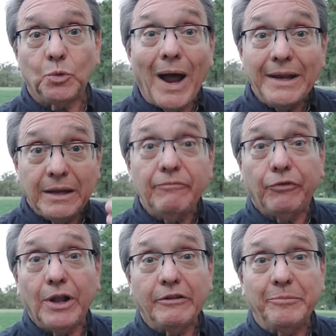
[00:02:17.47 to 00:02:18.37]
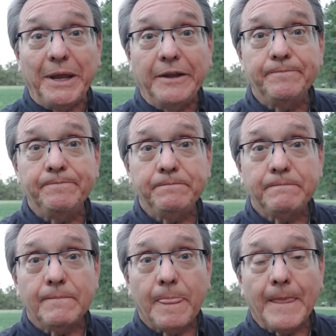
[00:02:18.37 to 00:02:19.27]
right in front of me.
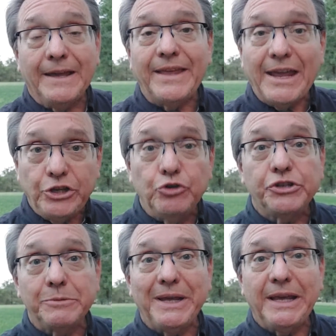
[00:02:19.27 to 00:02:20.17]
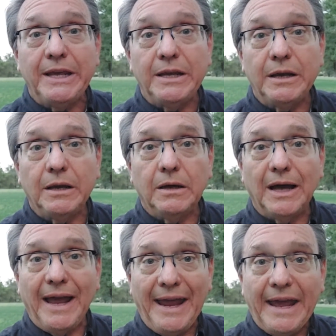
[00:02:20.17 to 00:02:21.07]
And that used to be
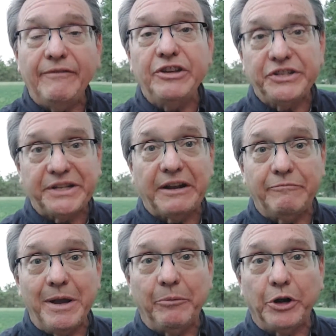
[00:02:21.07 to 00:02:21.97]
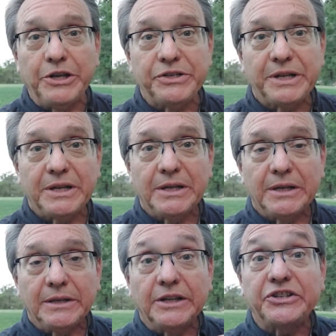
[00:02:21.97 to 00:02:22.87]
a heavy set of memories
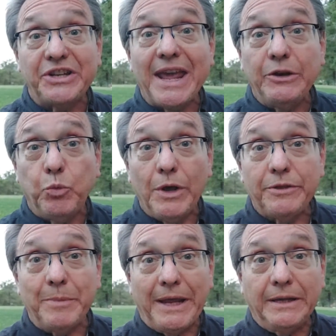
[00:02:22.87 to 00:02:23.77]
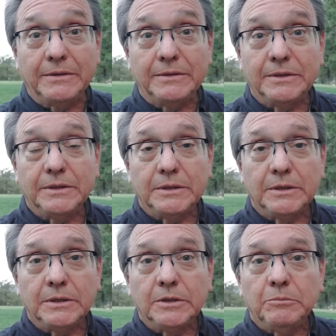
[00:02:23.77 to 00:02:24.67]
that stayed with me.
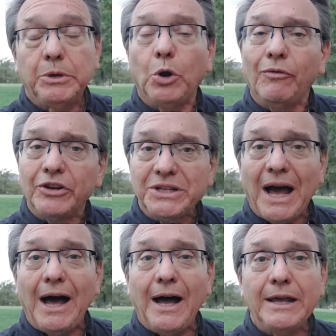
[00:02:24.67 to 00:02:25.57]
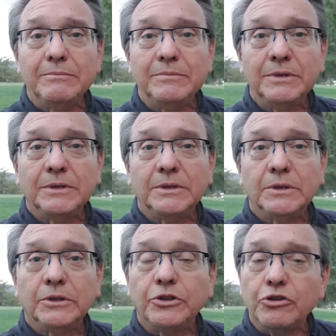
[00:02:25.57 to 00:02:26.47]
But over time,
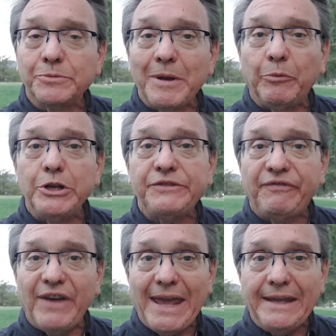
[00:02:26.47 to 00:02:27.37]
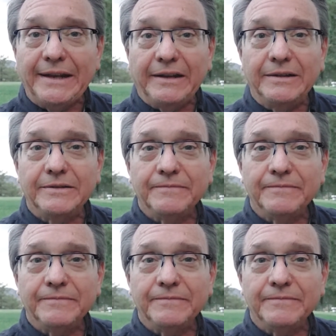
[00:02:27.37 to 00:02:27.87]
those memories faded